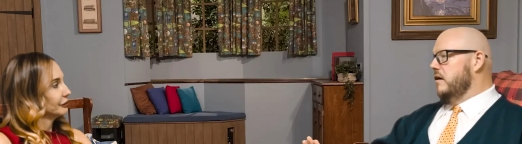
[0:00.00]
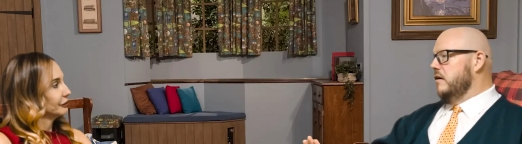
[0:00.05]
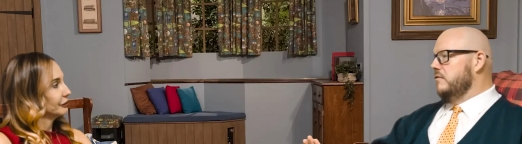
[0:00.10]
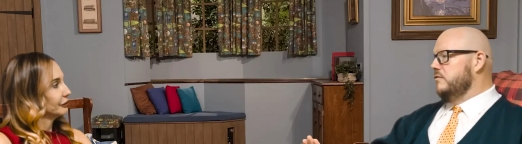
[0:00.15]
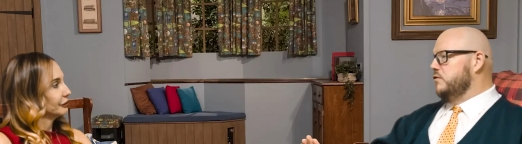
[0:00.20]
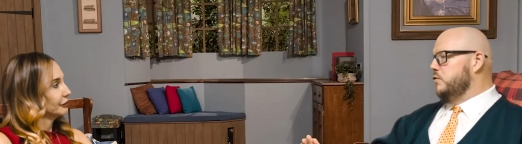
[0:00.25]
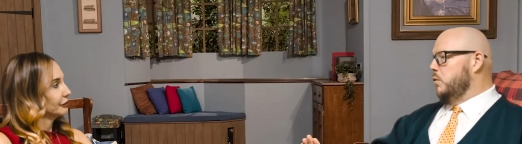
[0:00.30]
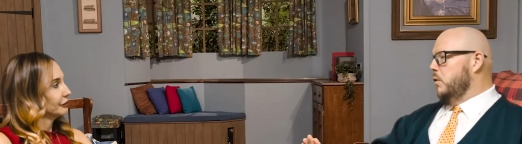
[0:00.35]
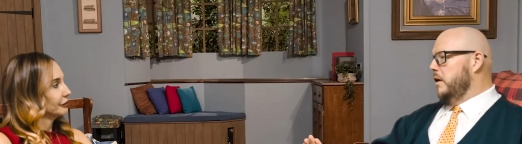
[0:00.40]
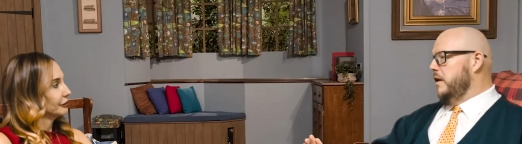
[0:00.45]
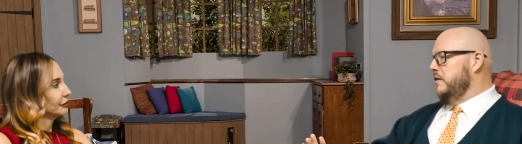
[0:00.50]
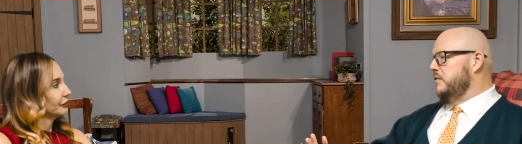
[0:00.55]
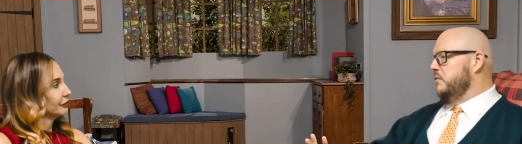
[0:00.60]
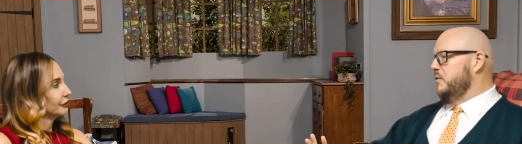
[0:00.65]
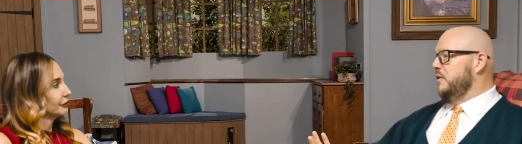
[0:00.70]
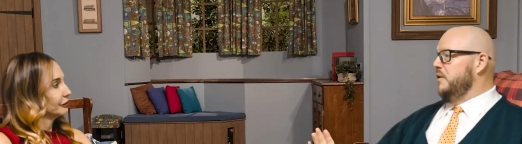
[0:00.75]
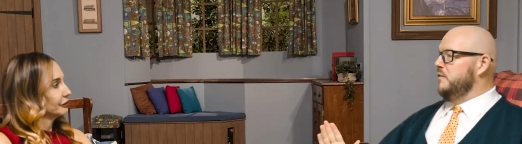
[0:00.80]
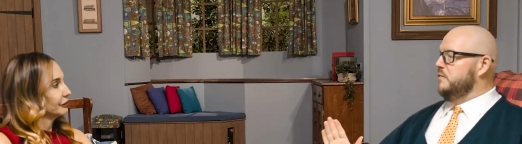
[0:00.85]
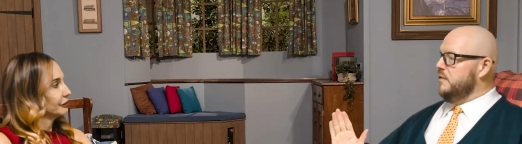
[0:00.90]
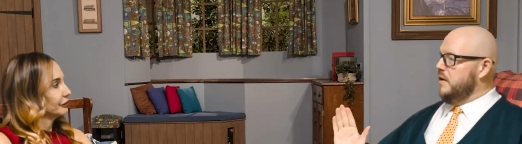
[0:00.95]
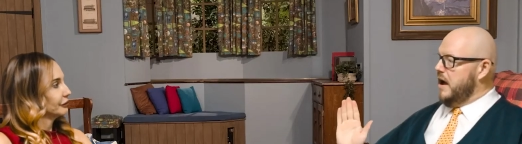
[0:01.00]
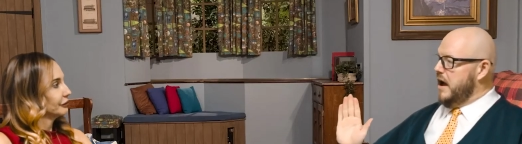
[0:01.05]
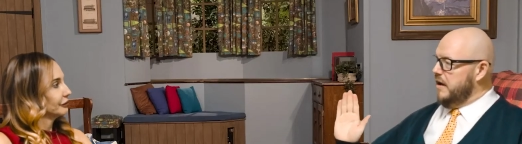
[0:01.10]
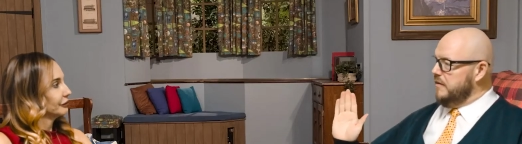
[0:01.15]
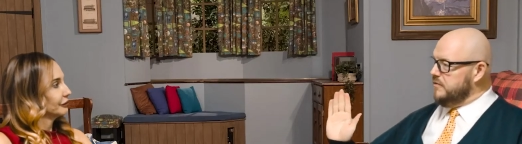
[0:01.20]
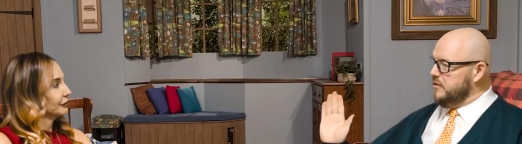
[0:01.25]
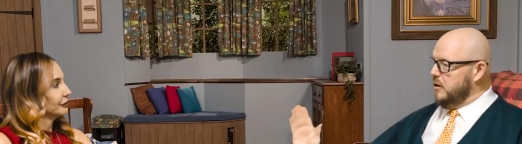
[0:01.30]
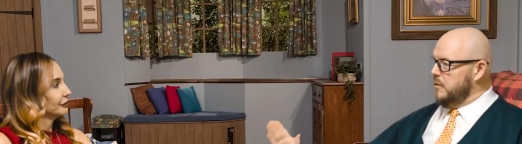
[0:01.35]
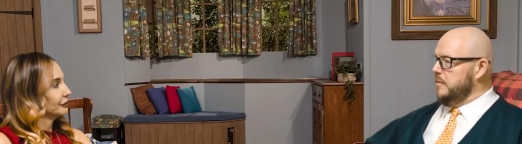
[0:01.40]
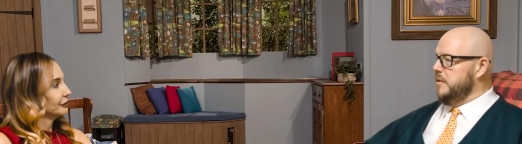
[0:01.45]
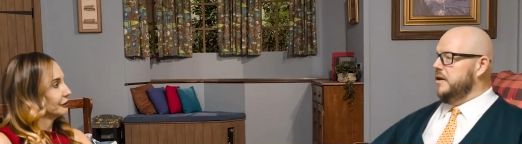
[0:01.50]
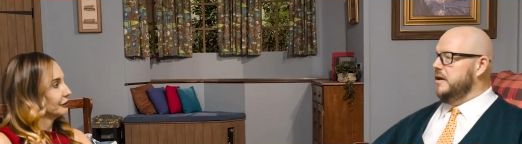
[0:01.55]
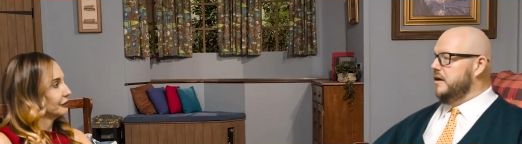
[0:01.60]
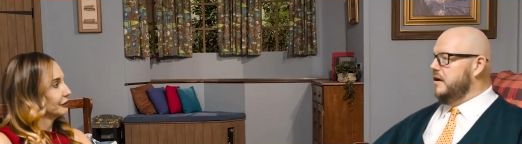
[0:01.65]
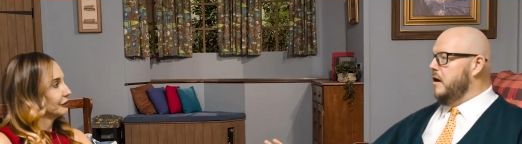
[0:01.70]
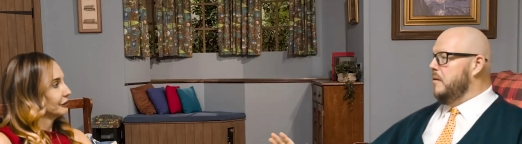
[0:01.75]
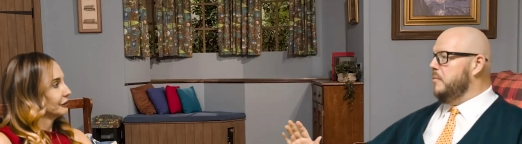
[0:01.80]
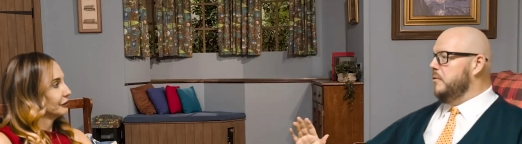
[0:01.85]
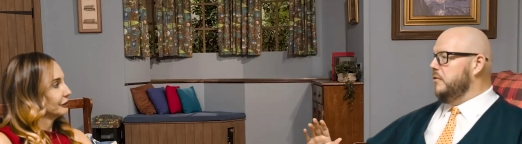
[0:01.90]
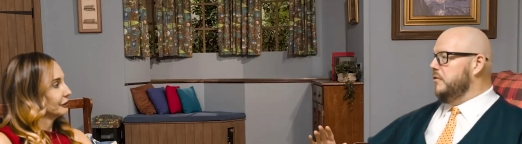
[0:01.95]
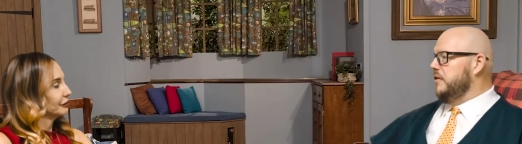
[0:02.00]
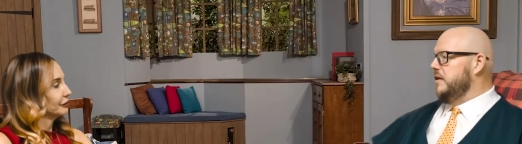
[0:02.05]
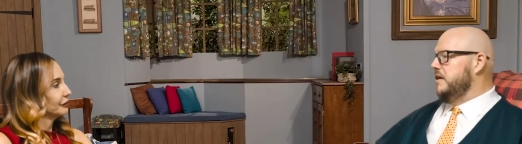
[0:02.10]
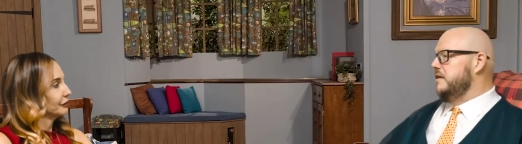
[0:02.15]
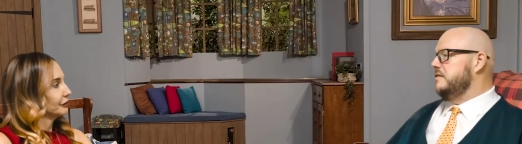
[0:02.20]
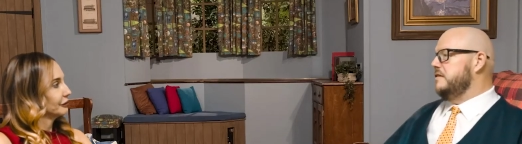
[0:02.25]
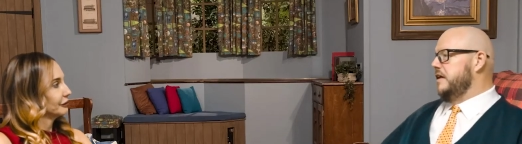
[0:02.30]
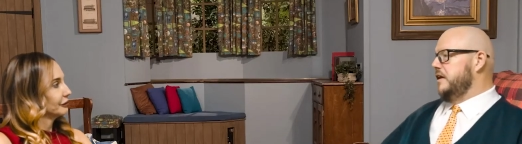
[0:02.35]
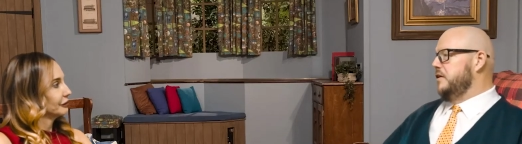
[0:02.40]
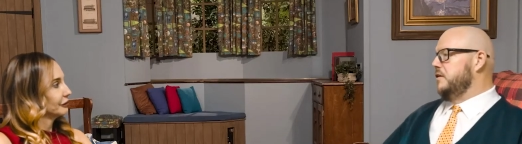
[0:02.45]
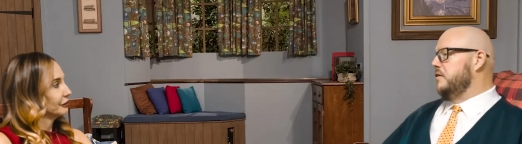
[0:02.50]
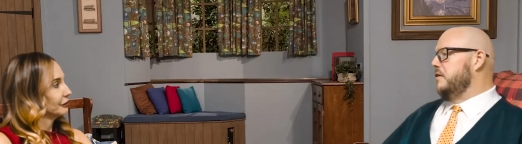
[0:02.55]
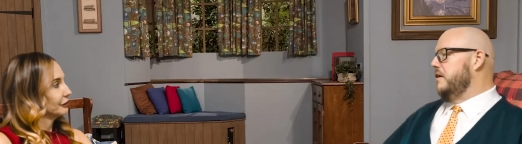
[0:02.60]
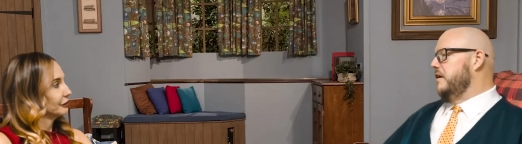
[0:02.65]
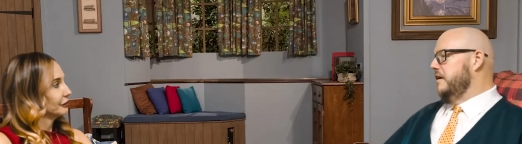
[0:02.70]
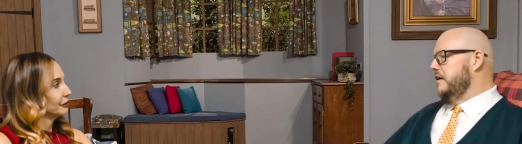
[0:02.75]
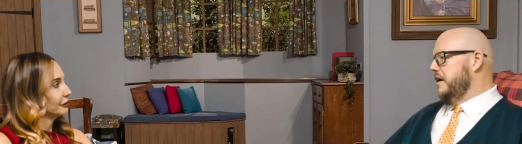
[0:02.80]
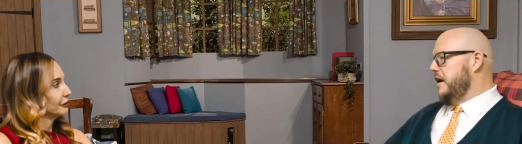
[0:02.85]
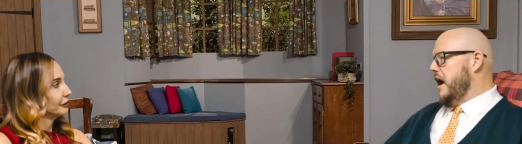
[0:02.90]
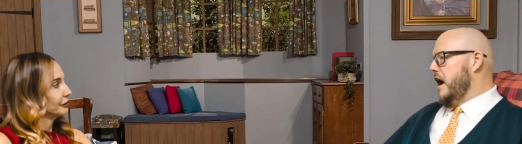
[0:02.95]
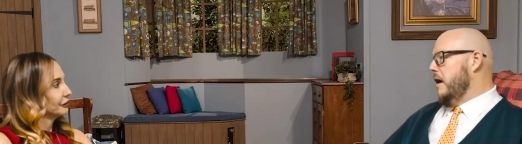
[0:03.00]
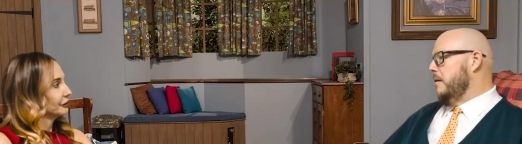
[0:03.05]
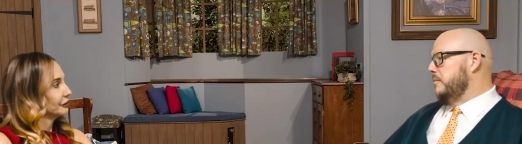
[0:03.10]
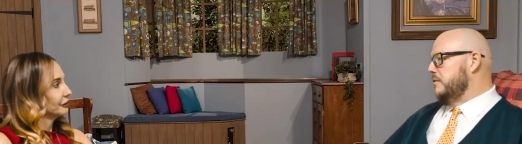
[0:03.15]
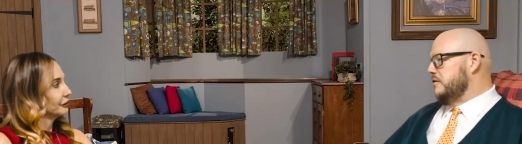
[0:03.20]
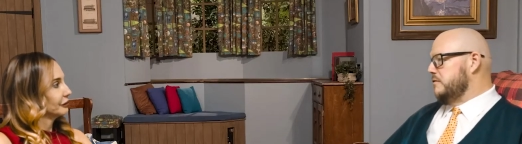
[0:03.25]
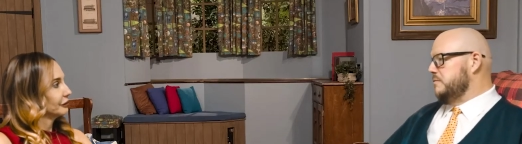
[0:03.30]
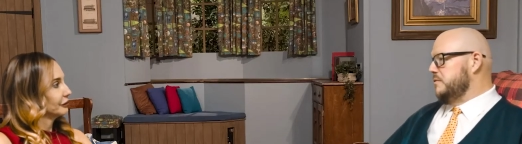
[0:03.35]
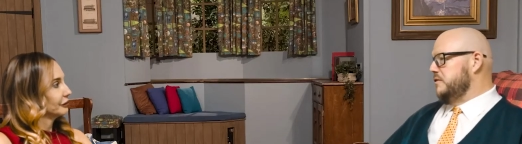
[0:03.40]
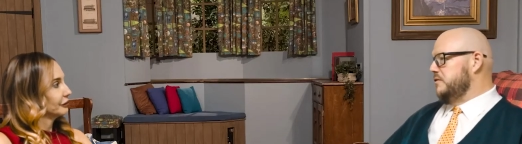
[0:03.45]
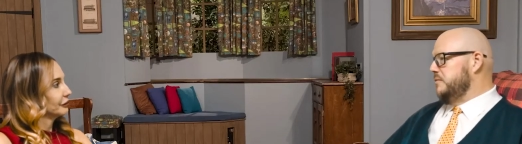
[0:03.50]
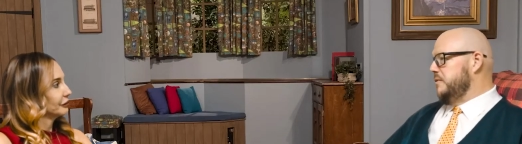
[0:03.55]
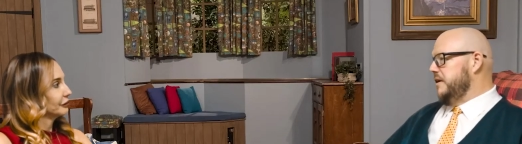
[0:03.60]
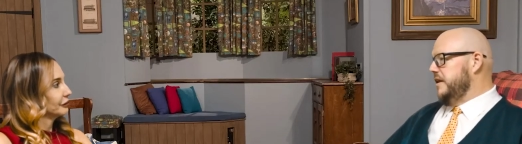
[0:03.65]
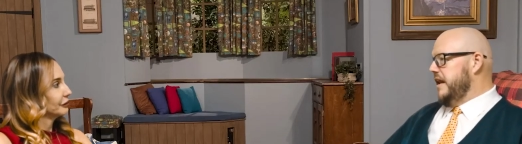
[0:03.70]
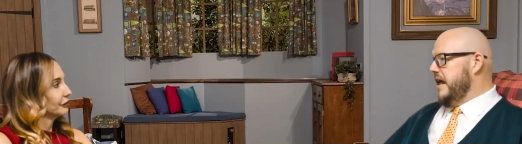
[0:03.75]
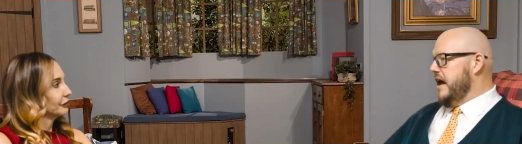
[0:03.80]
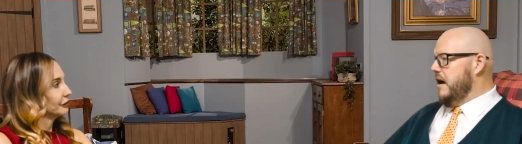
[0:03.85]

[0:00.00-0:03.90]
Speaker 1: of 2025. Tell me a couple things that you're going to accomplish between